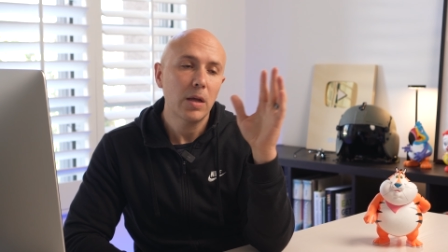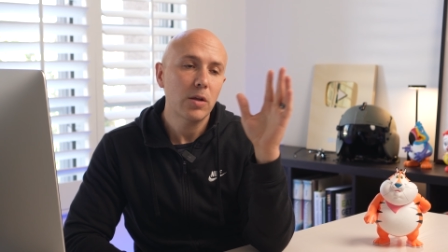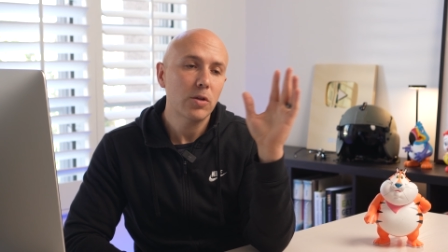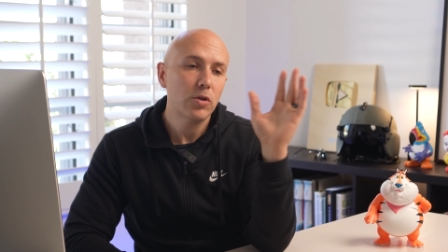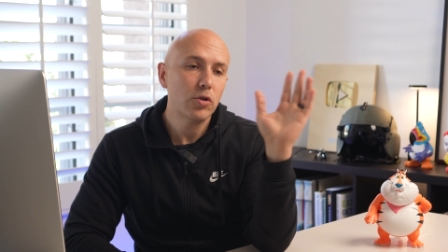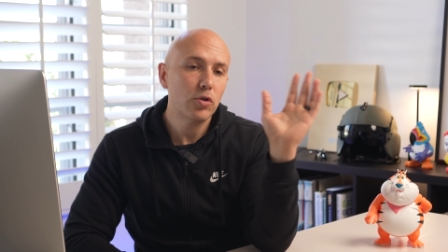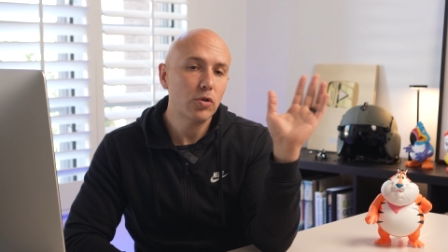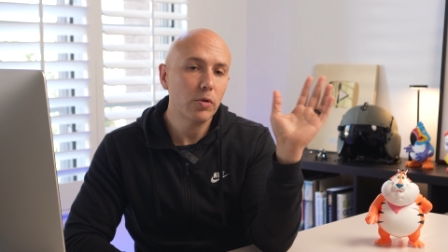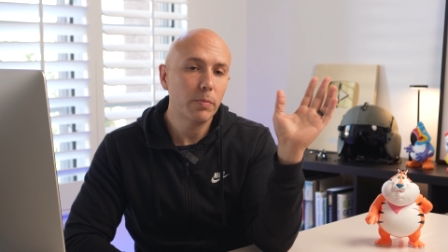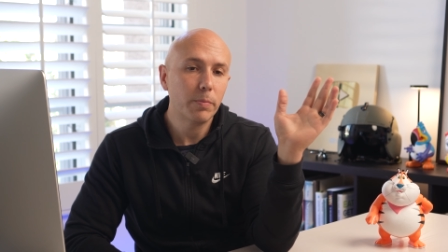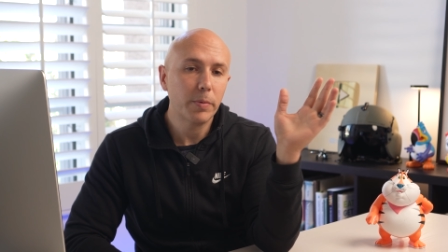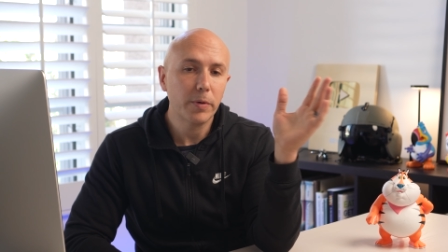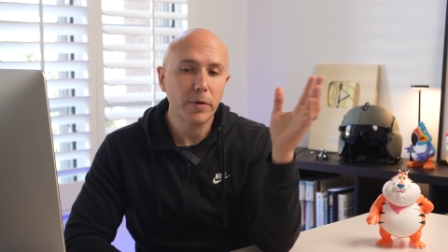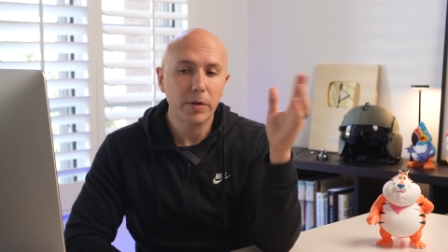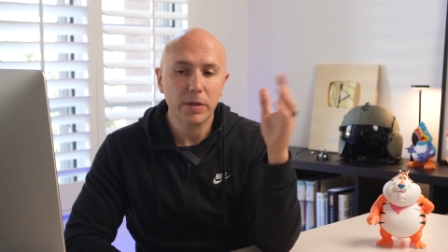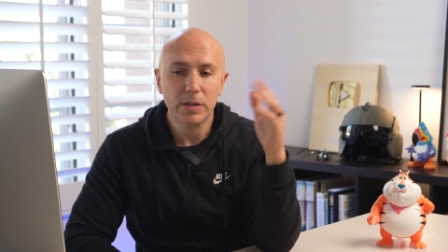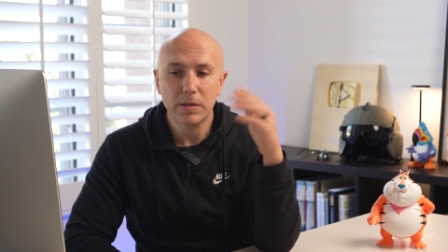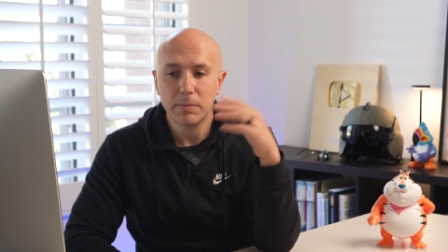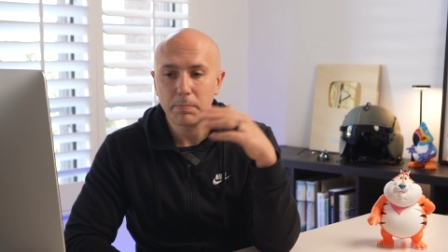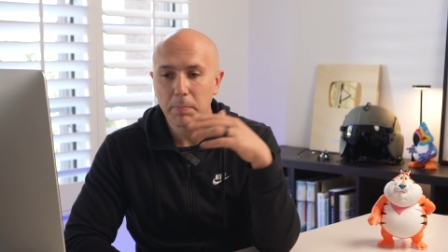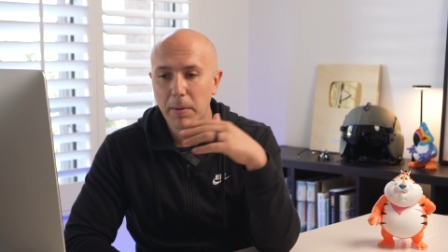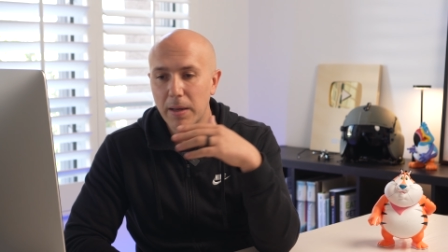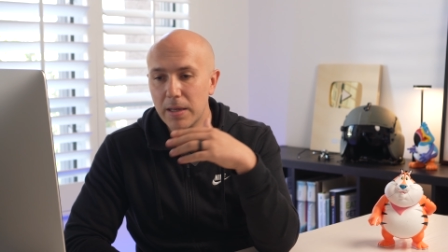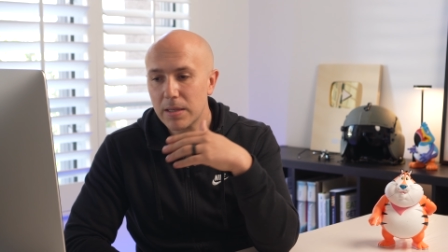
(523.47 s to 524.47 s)
super
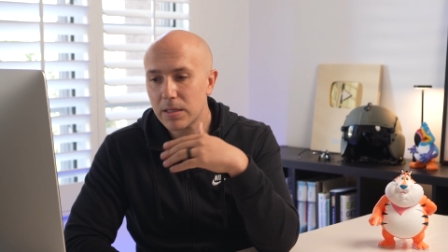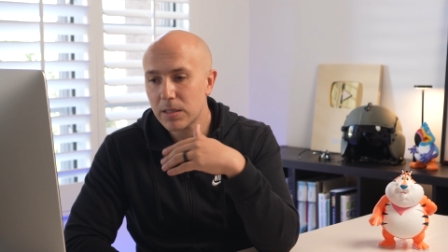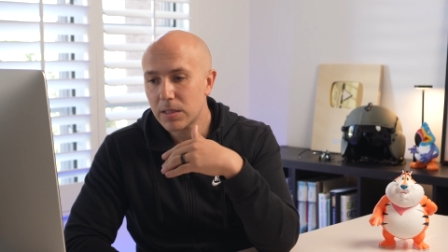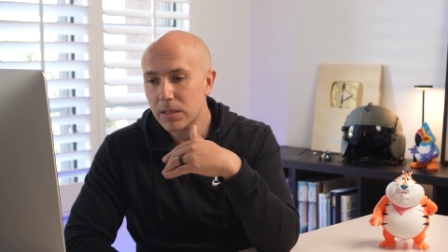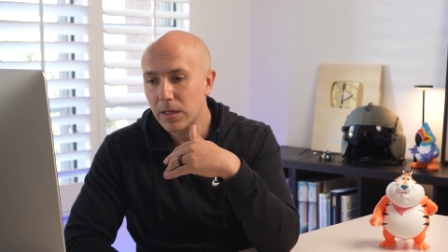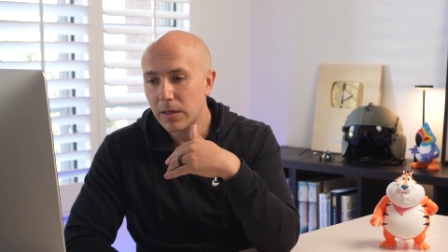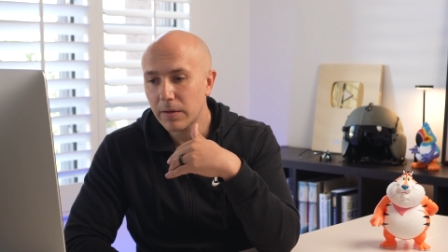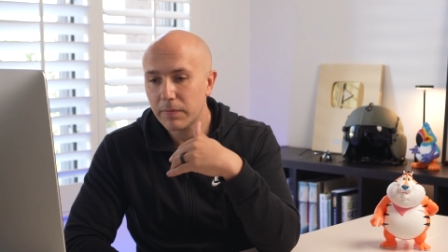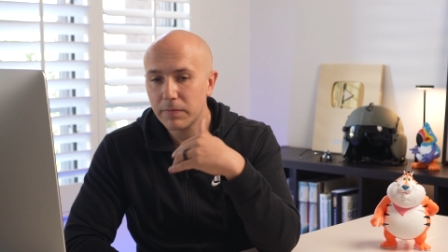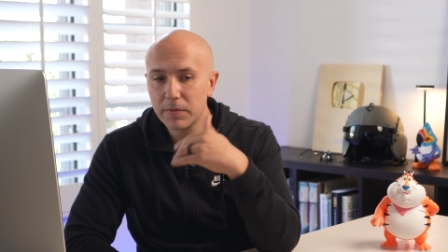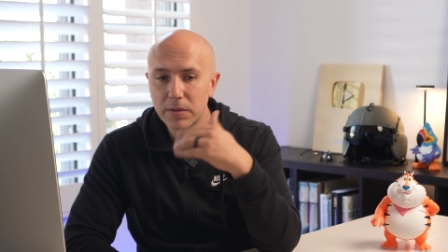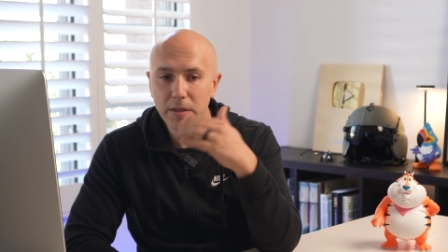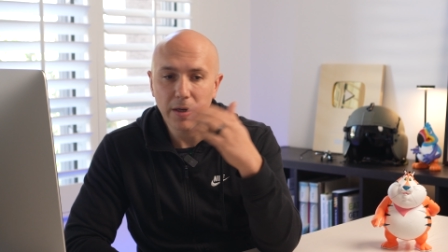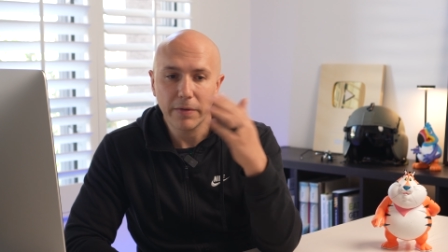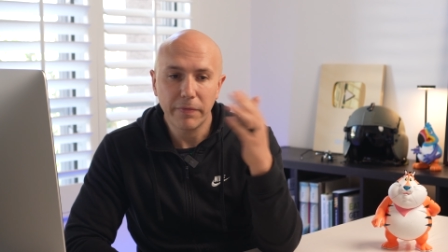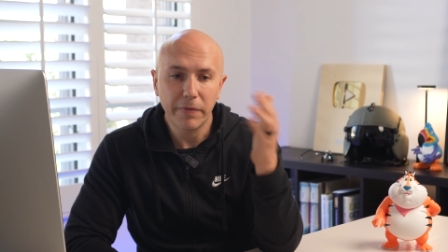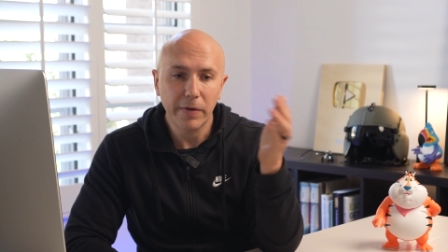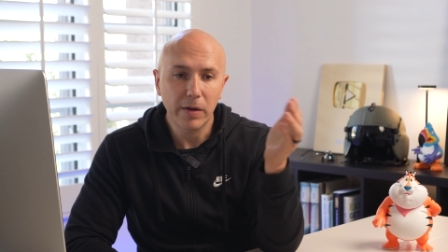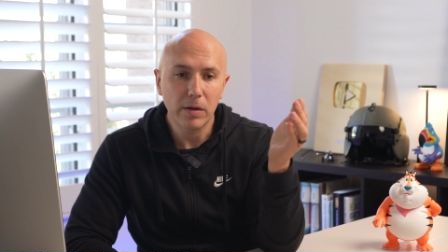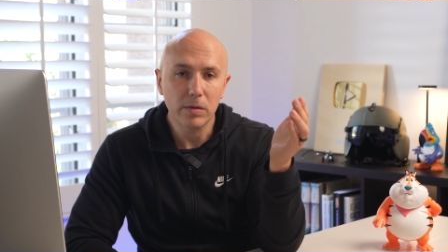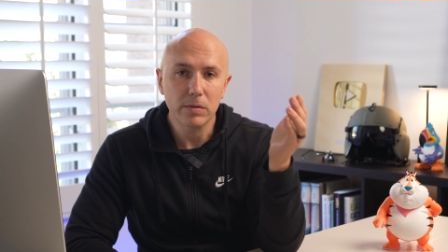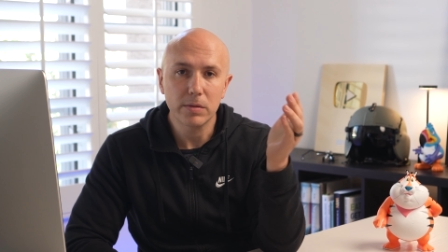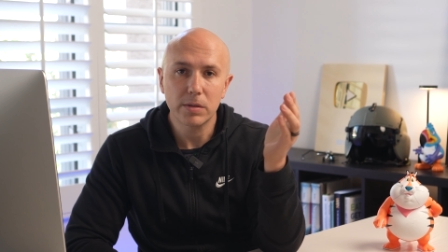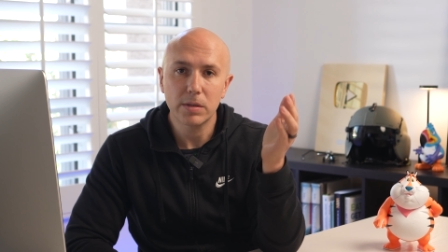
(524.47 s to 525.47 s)
expensive,
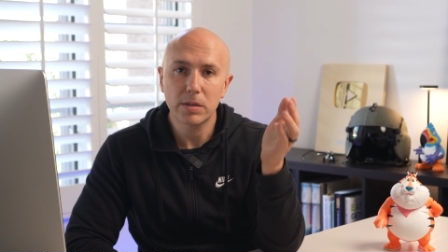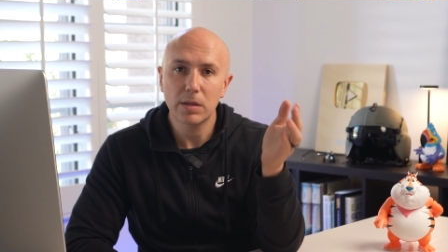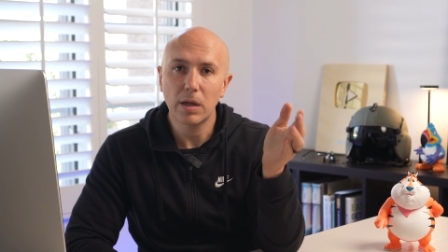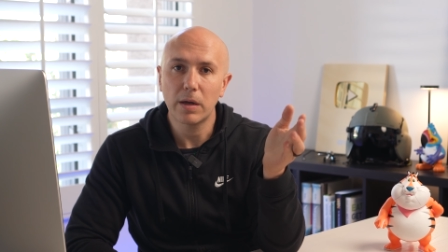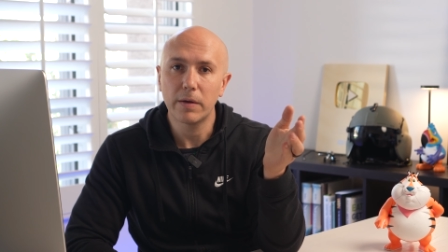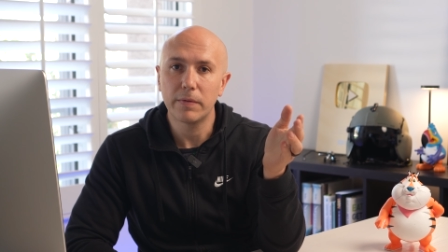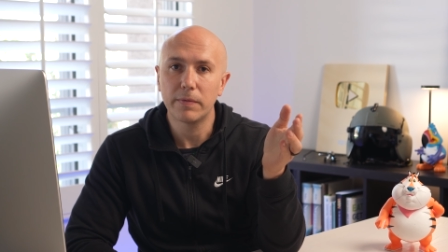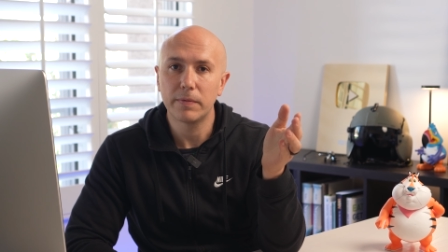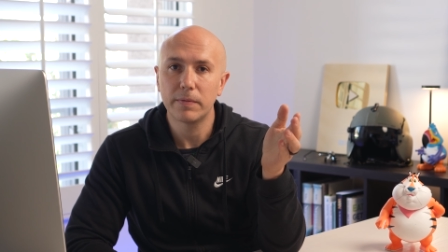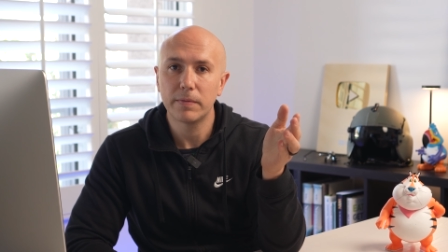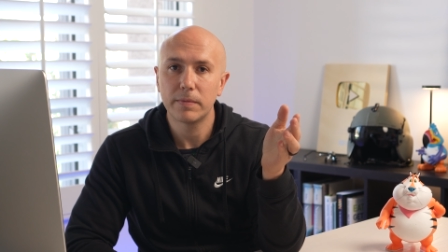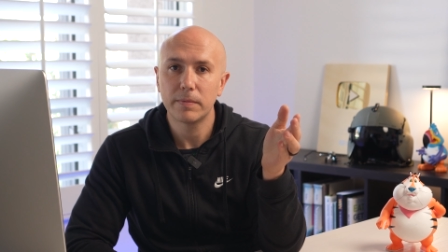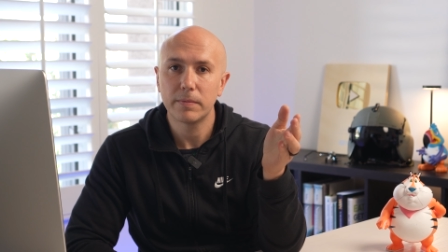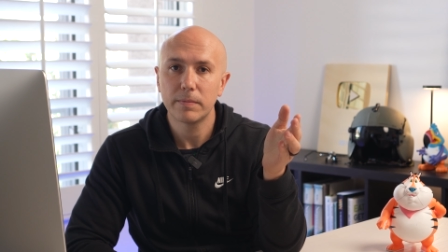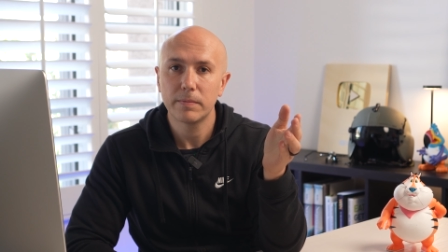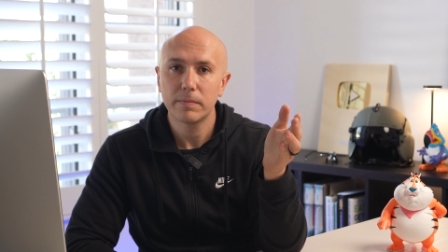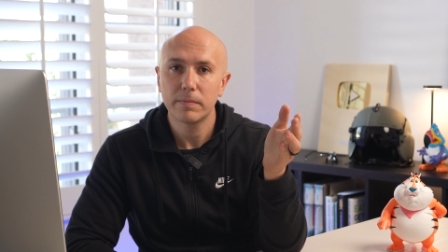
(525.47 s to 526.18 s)
difficult stuff.